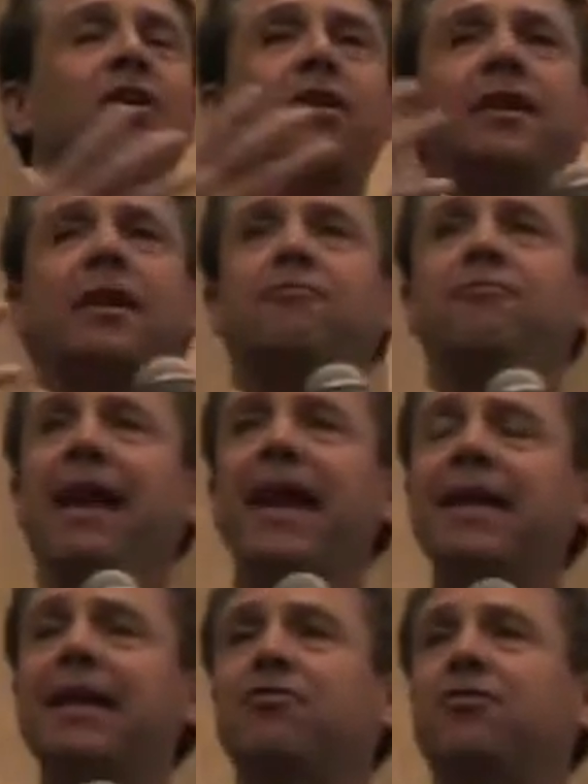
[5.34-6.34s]
see, the
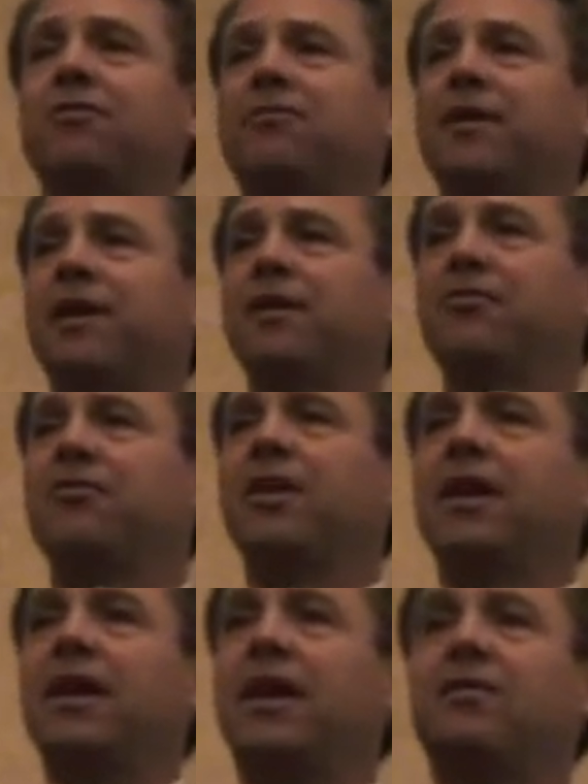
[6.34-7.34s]
advantage of this
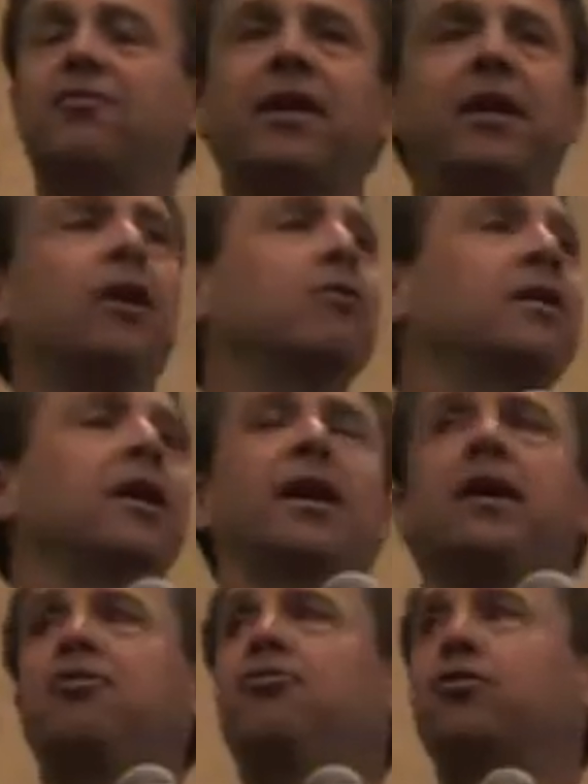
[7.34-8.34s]
is that,
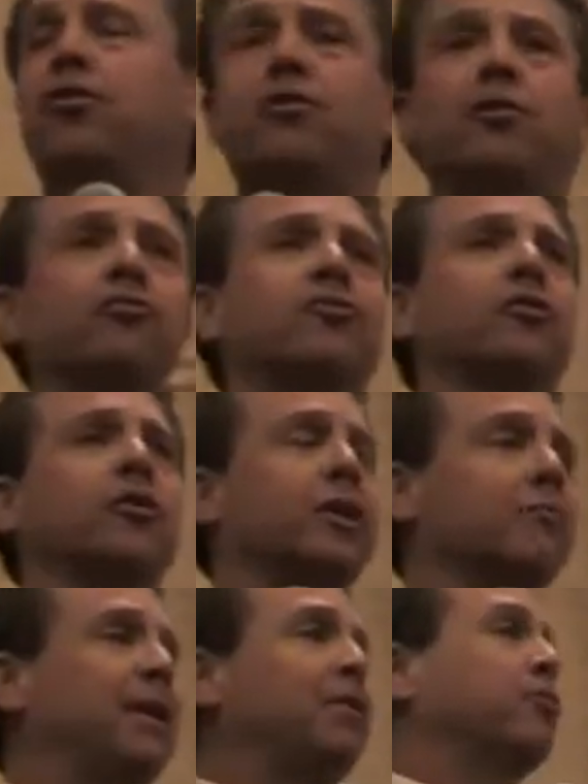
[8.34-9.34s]
okay, sure, there's still going
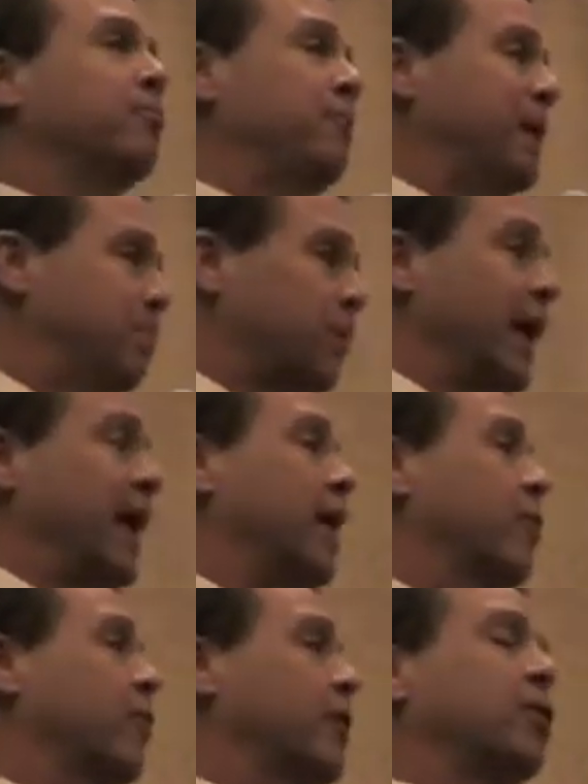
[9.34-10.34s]
to be some people
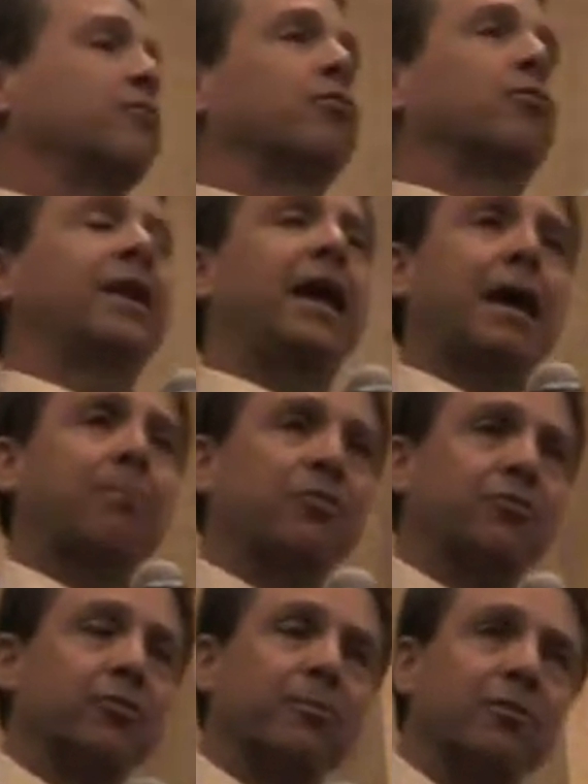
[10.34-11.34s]
angry over what
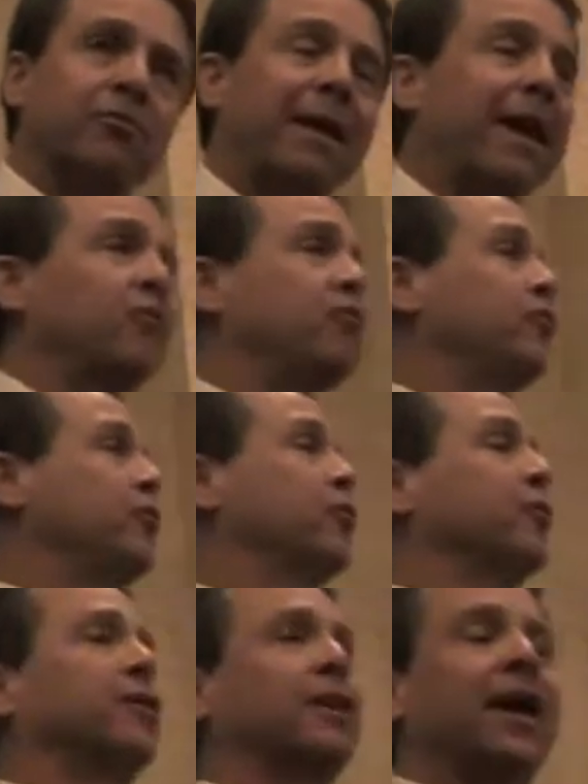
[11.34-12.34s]
happened to them this past
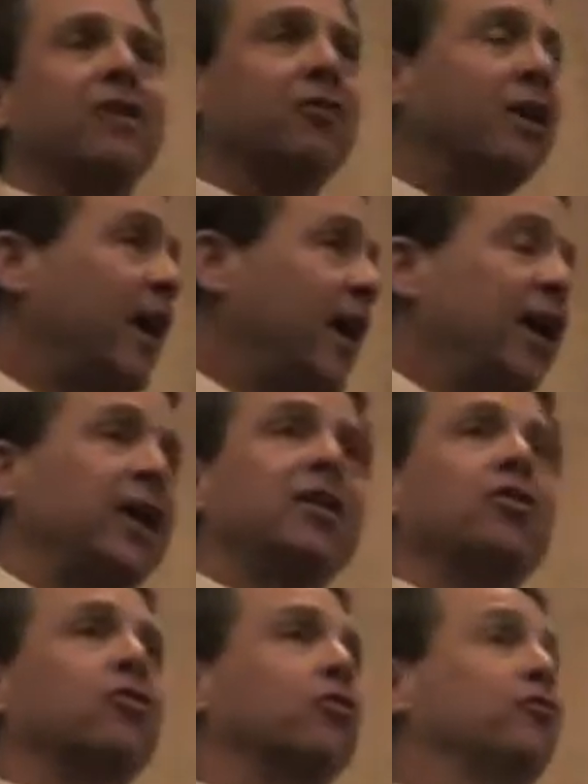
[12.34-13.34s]
year and the last 8
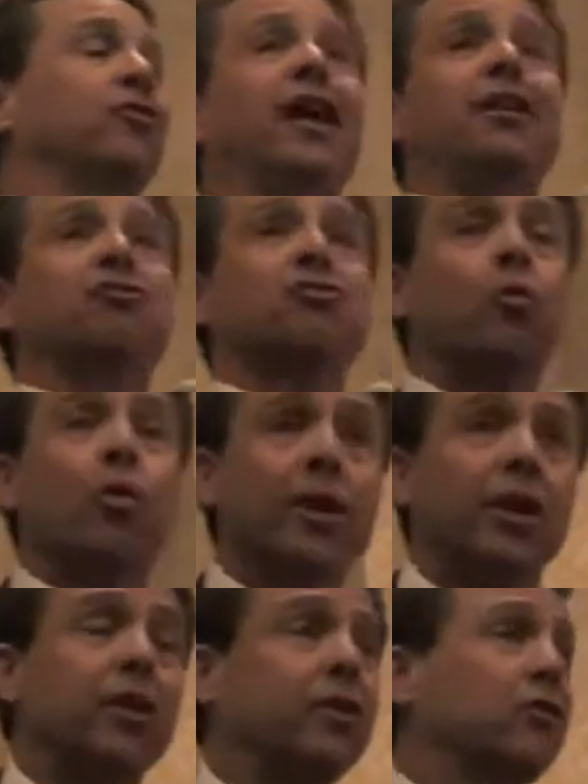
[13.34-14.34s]
years and the last
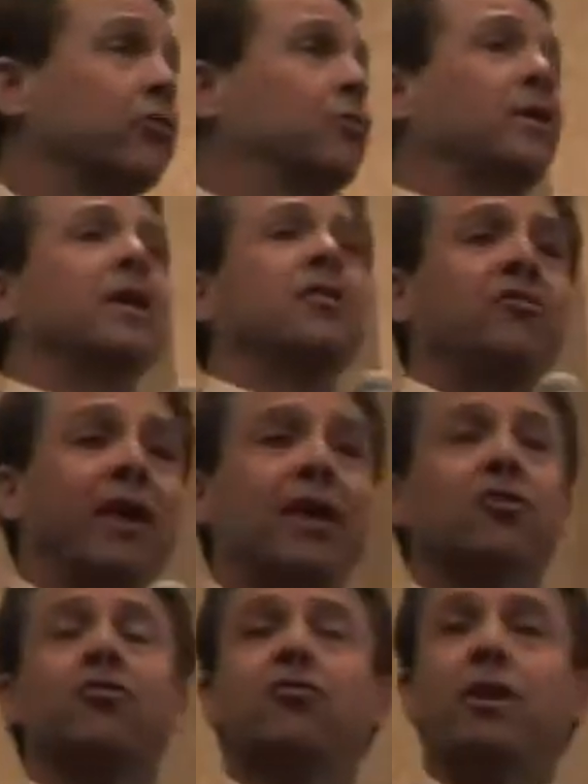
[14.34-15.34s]
20 years with
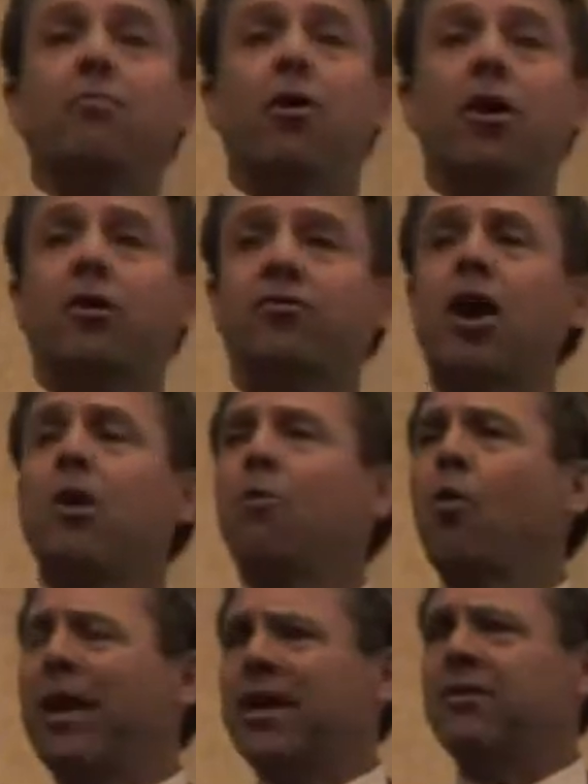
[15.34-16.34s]
sanctions and embargoes.
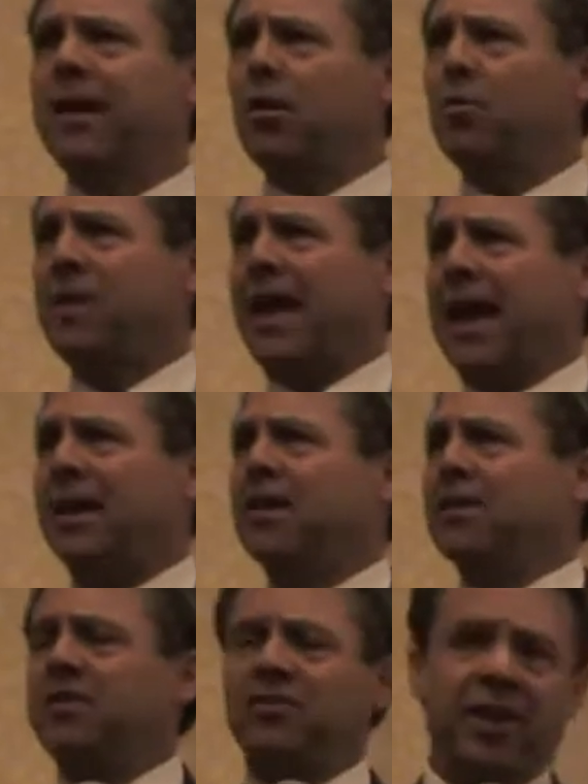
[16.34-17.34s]
Well, we can deal with
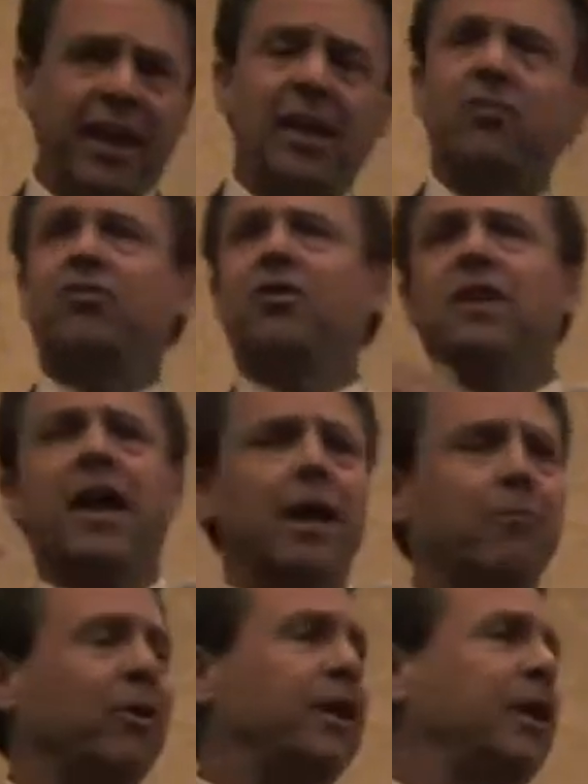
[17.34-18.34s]
that. Detection,
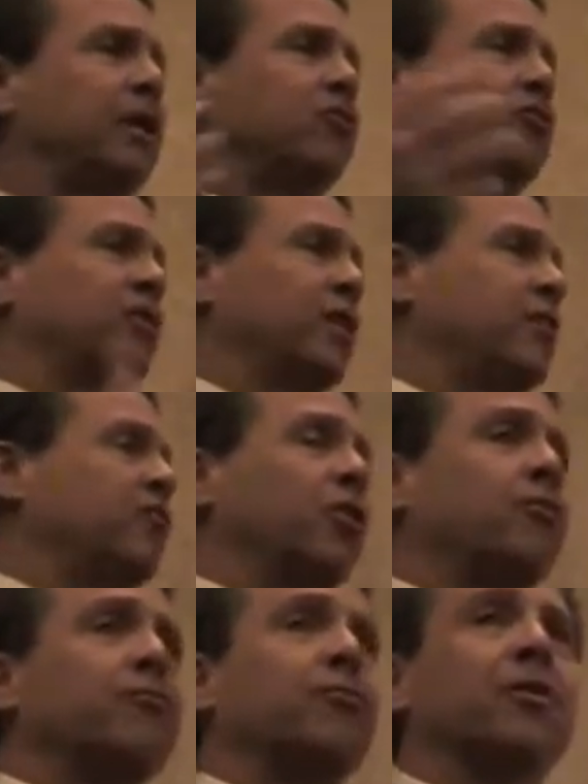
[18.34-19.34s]
apprehension, and
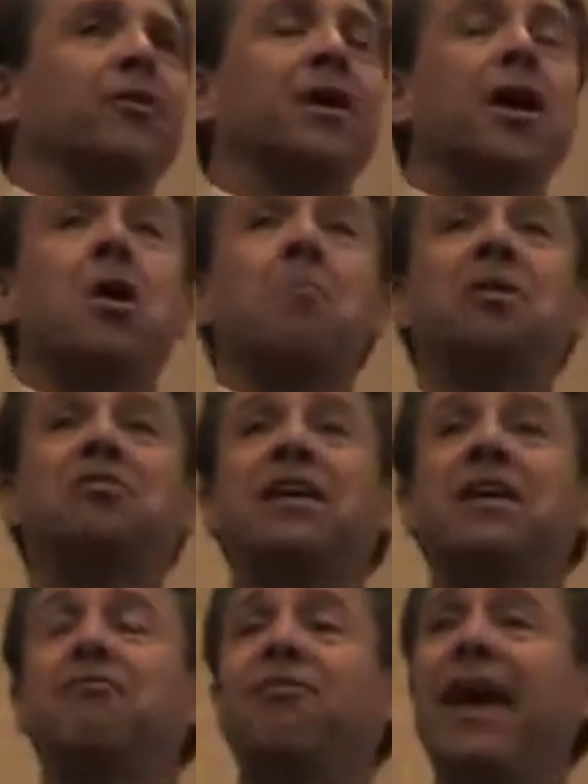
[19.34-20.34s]
so forth. But
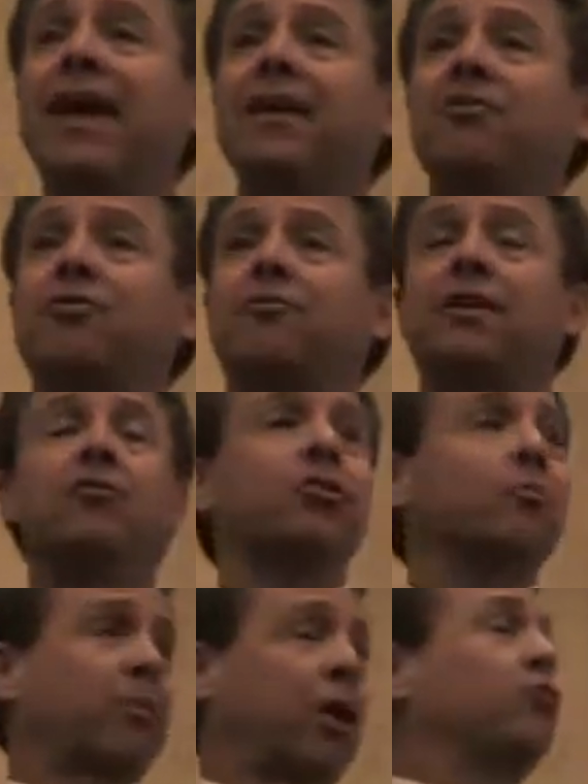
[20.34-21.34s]
the advantage of this
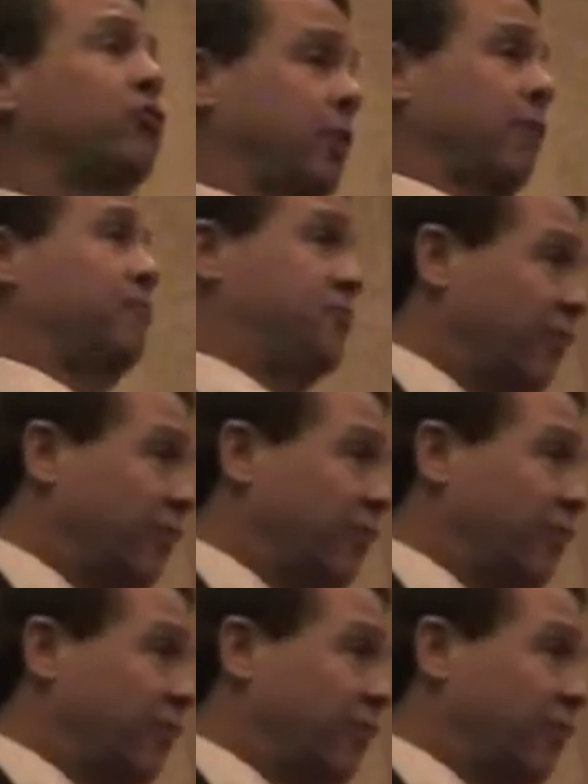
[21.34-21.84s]
approach of